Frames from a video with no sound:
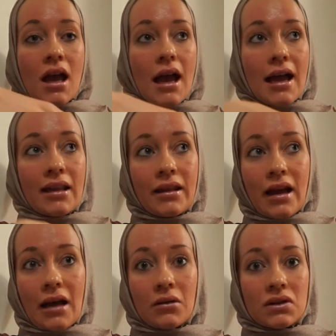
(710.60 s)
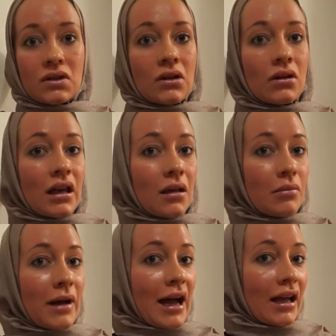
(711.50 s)
And I was looking
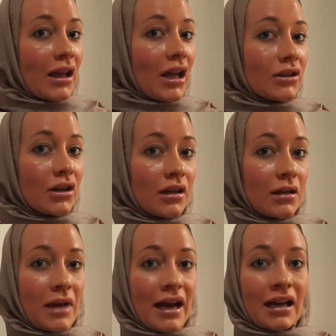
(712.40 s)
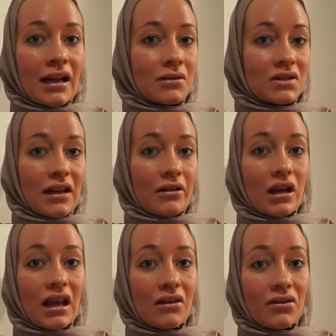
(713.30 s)
back, turning back, and I was like,
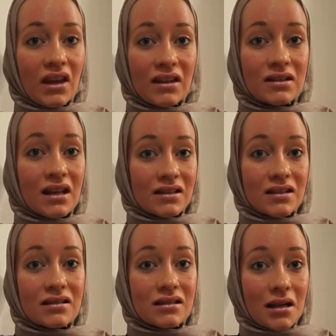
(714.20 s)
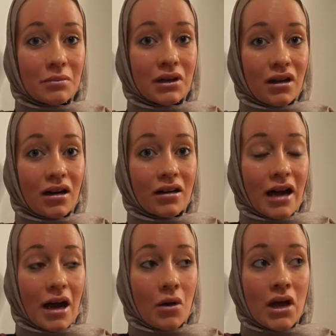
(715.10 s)
okay, if he doesn't stop the car
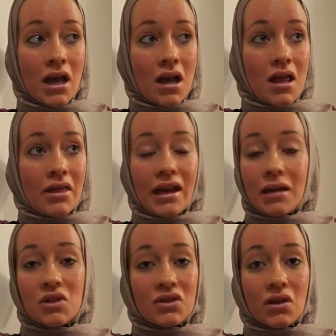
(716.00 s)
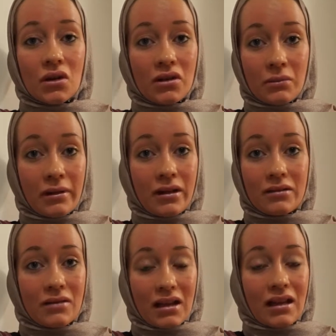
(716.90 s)
now, then I'm just going to,
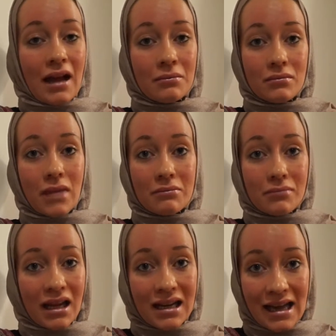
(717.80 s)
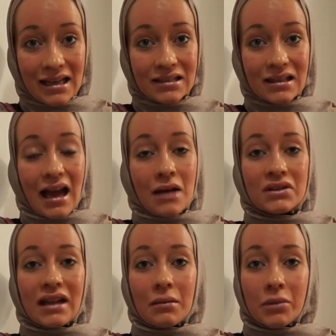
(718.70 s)
my legs, I
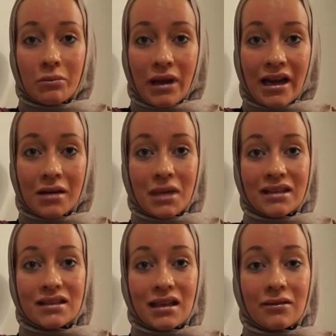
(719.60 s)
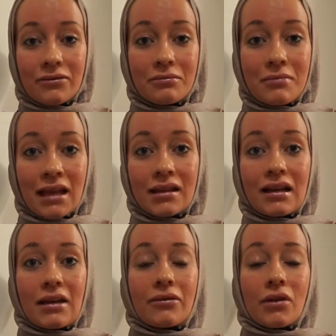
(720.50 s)
was like preparing myself
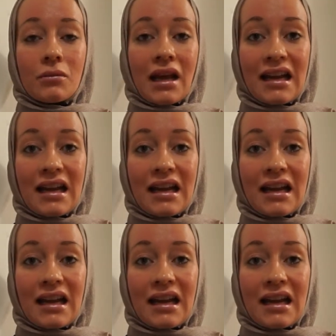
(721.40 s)
mentally for my